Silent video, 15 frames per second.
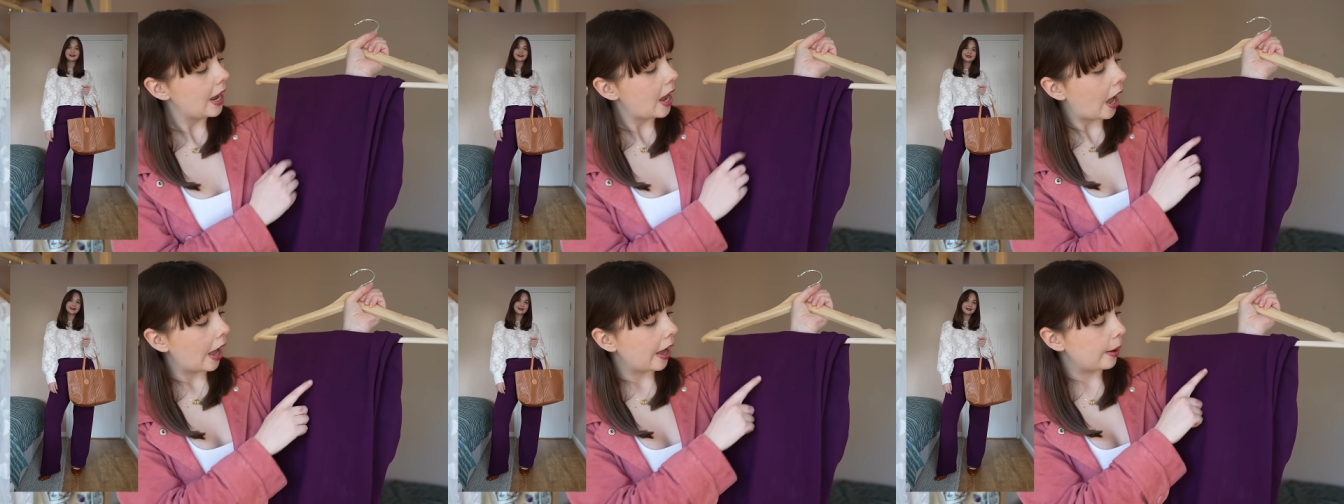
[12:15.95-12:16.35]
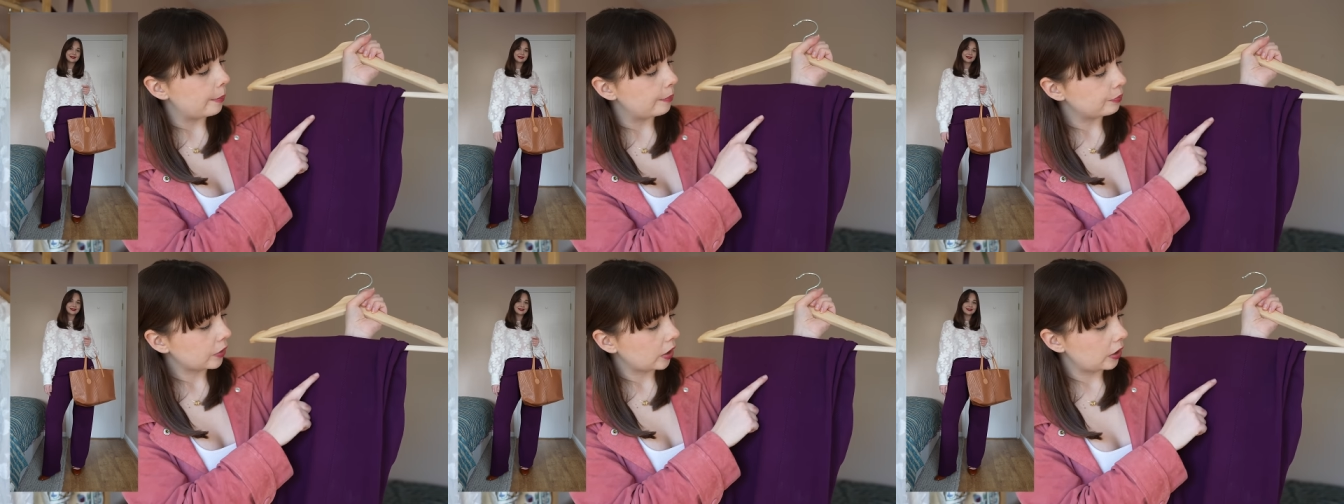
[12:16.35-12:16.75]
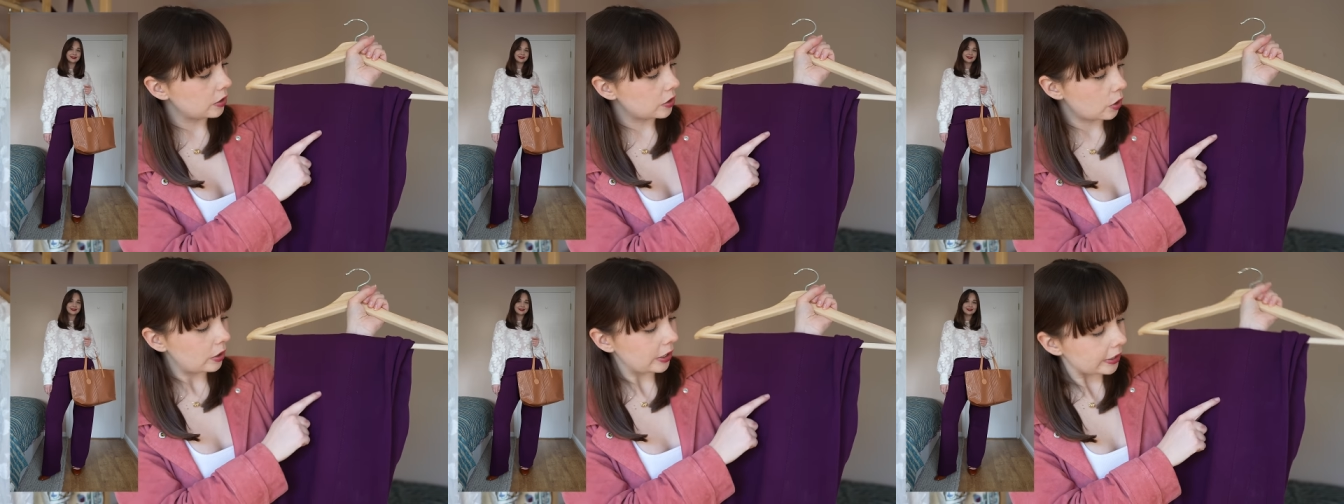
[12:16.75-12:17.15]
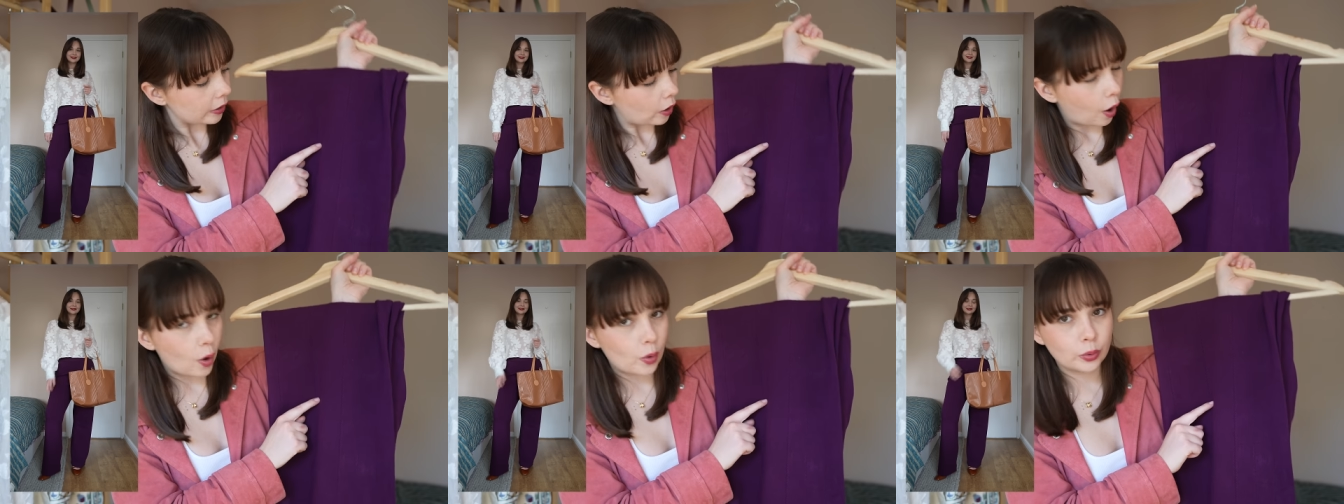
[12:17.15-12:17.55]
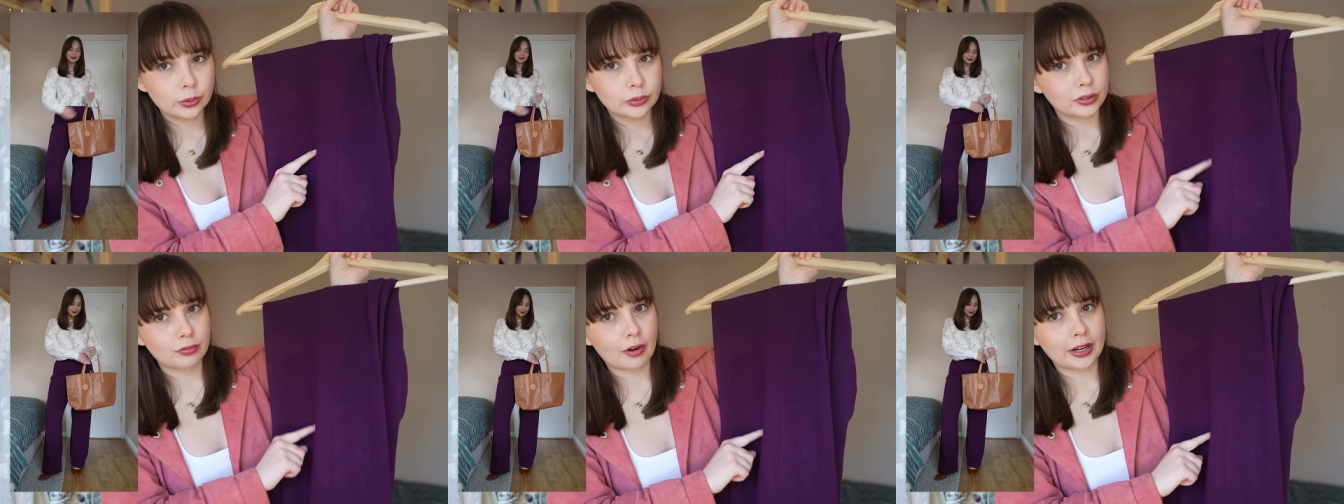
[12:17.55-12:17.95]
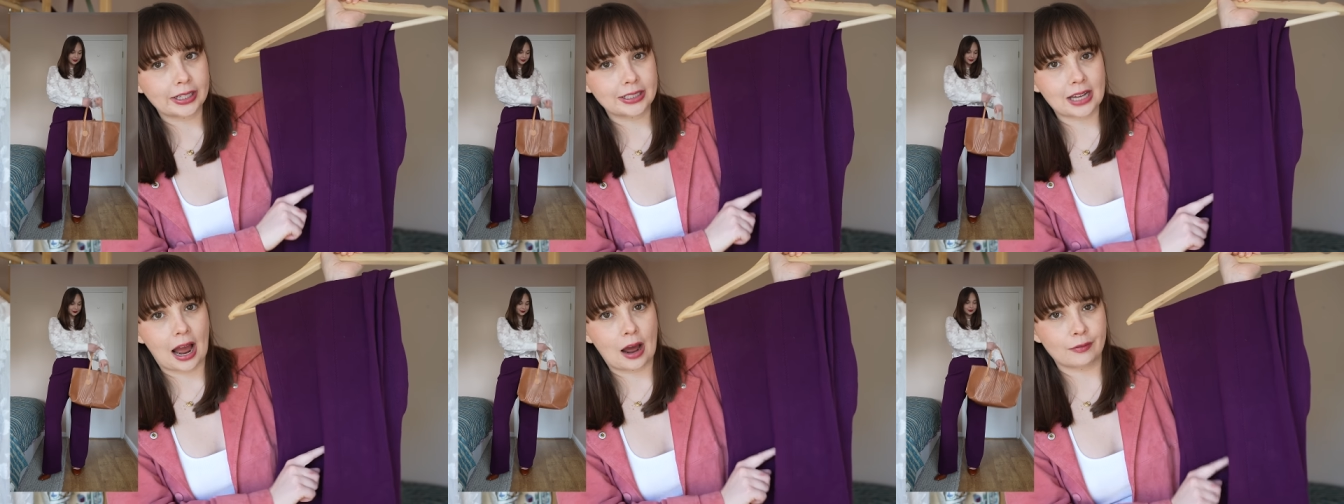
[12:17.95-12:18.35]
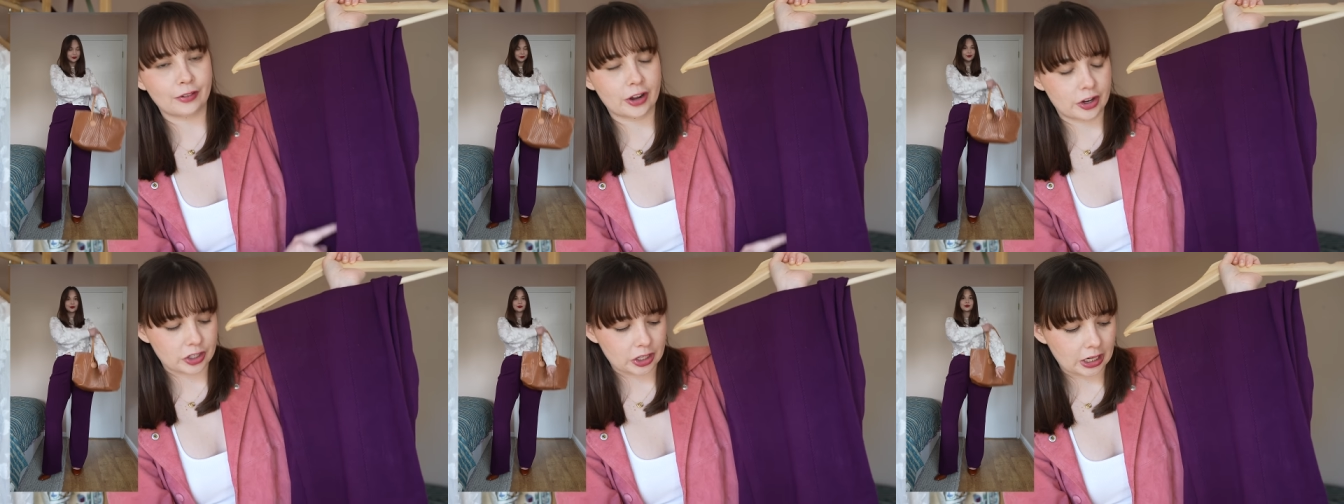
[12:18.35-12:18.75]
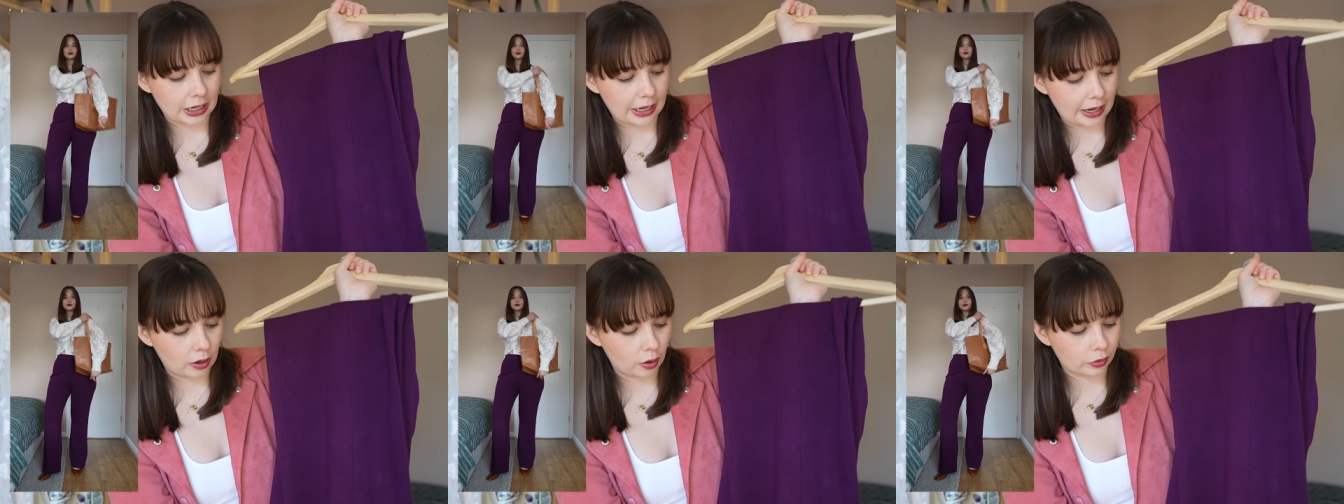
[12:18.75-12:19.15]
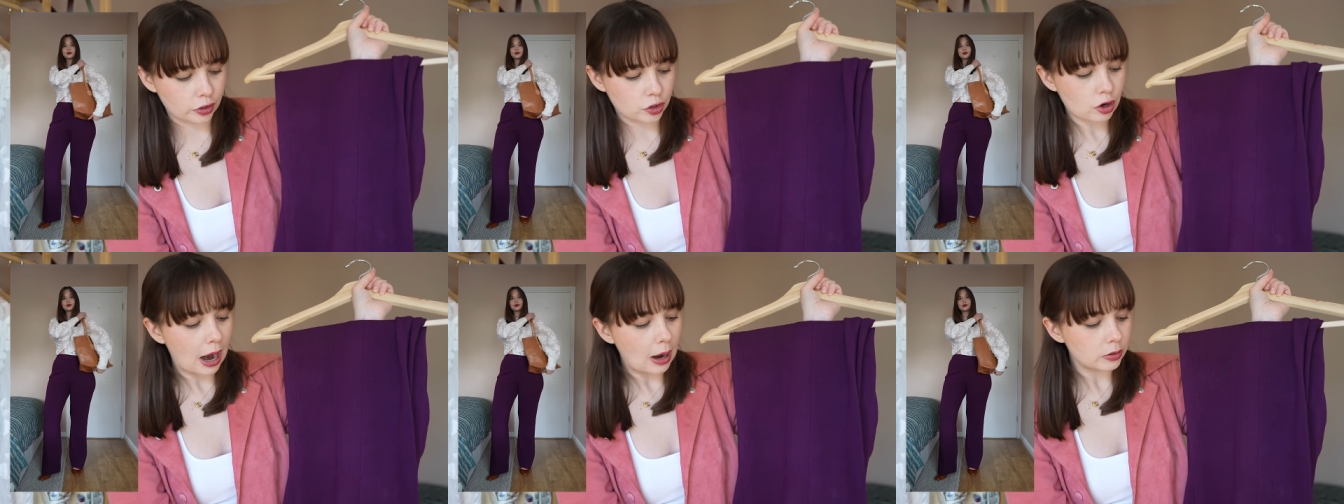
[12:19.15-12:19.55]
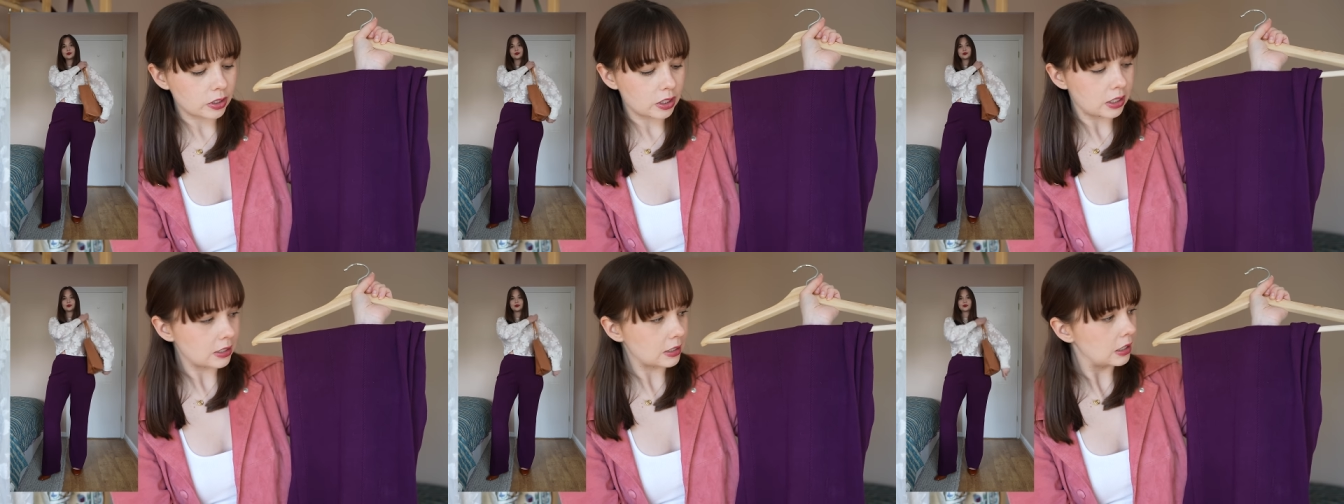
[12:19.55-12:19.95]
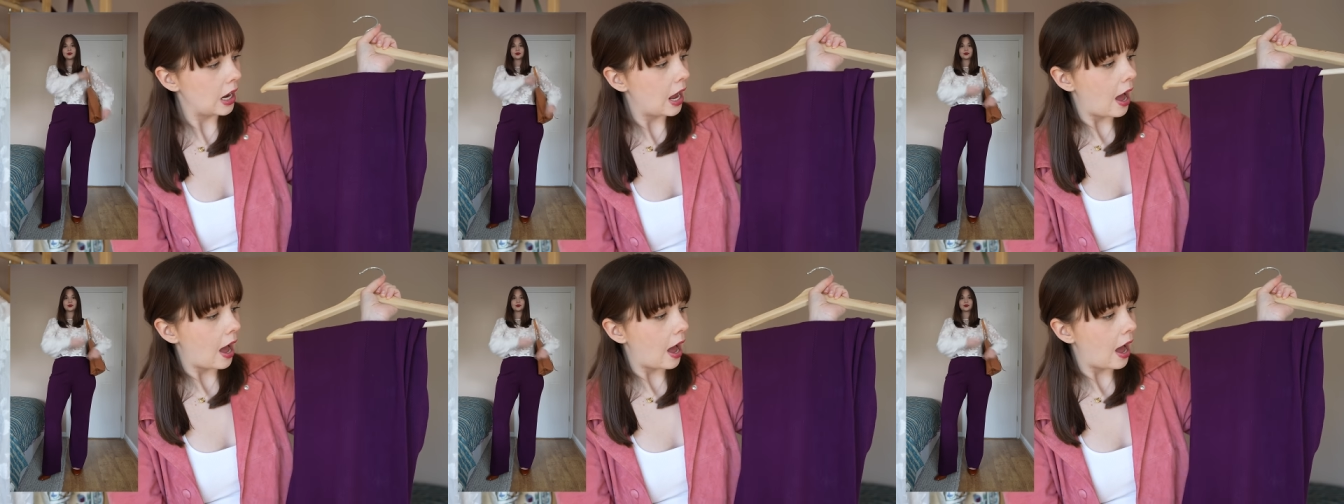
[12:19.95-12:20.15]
Um, so little holes running down vertically along the trousers.